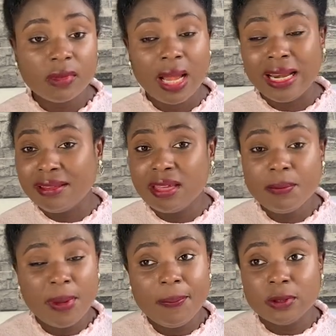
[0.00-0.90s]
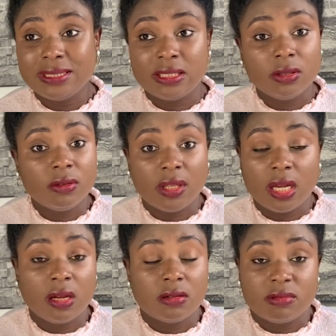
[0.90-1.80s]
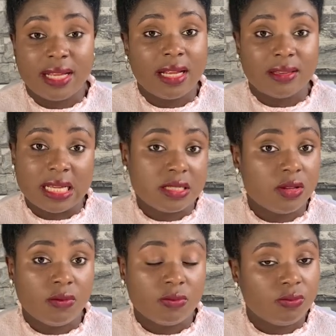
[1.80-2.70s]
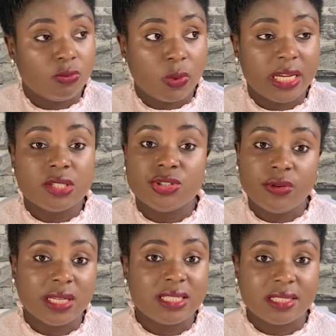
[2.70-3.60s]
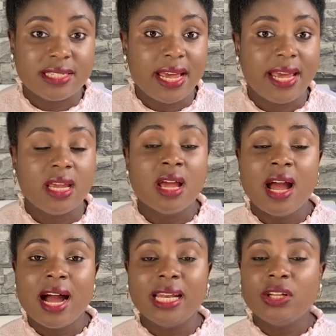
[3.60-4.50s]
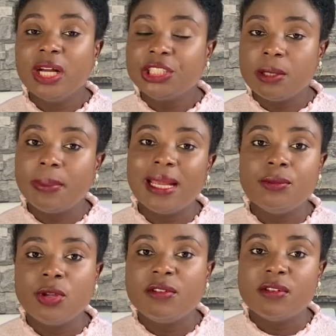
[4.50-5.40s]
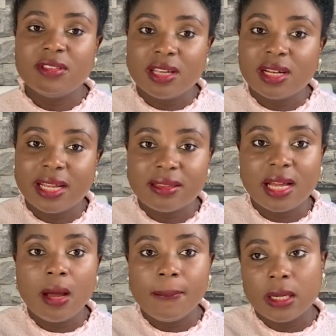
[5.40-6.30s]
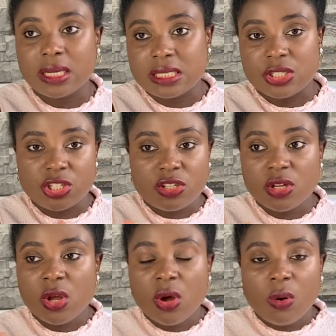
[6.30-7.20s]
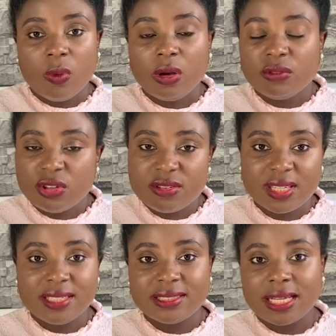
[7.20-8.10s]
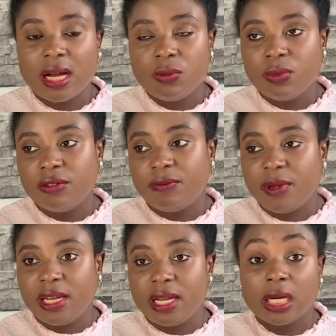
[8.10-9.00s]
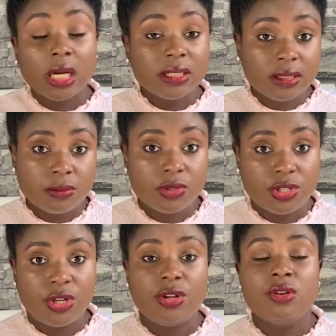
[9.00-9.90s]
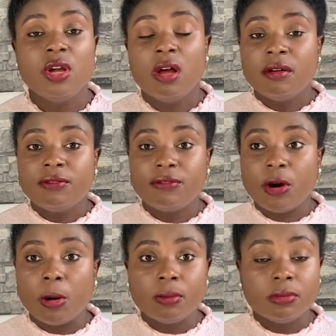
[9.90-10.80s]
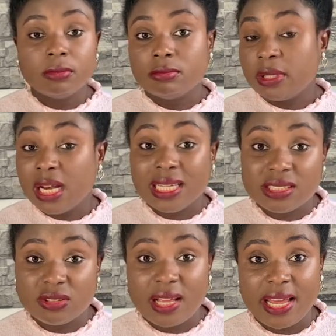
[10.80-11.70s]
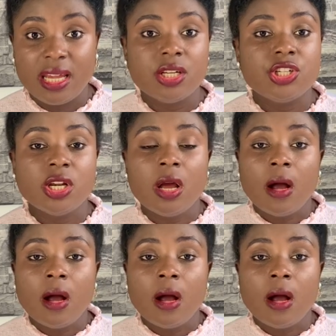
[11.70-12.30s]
and i think people still think that that's the way to do it today and i don't actually blame you if you think like that because it's just one of those things that we've been accustomed to from a little age